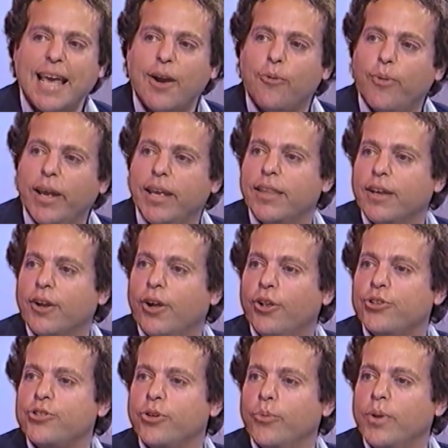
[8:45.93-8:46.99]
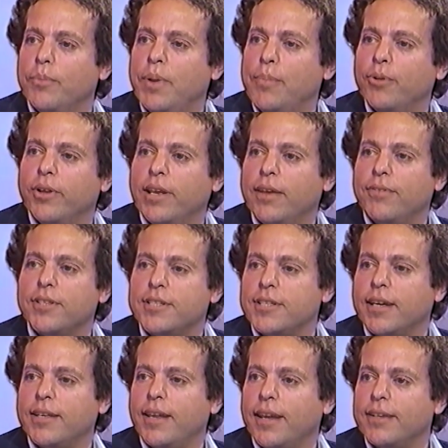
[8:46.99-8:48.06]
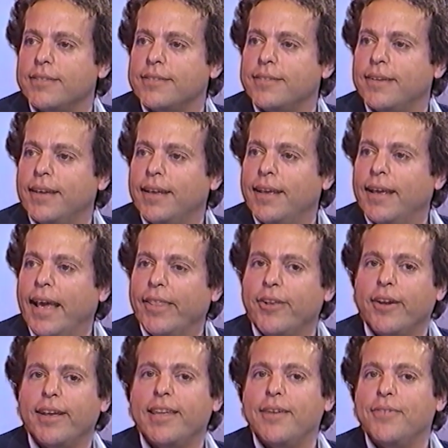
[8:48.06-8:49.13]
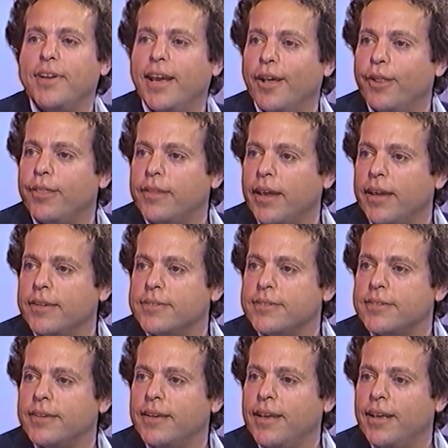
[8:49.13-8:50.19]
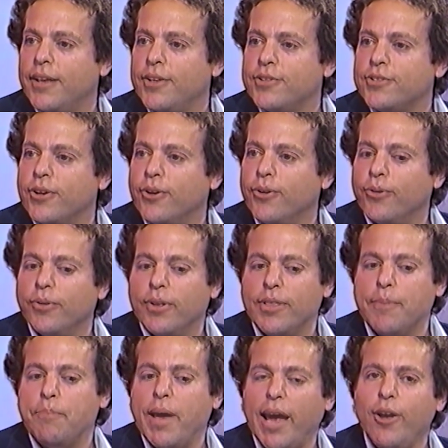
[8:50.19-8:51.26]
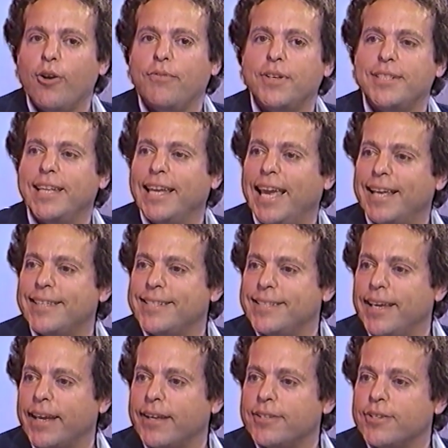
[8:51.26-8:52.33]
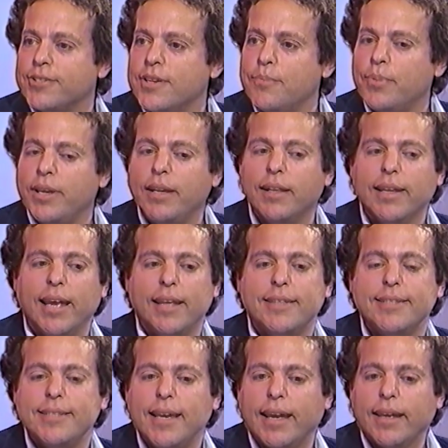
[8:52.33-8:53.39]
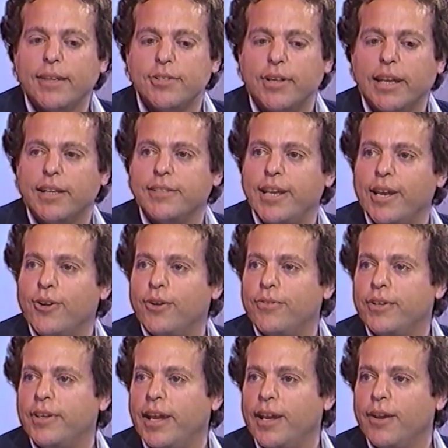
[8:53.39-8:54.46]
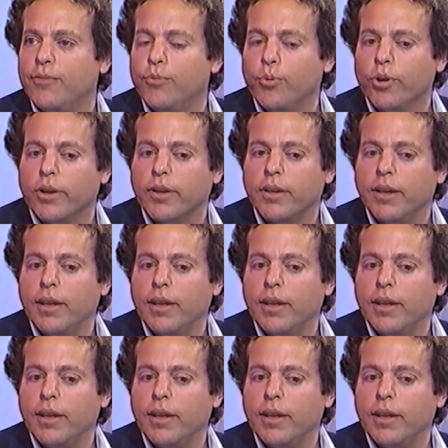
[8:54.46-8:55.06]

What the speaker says: that way in the culture. People are given sick days, and they're not given health days. So the payoff is to get sick. So somebody will get sick so they can take off a day of work.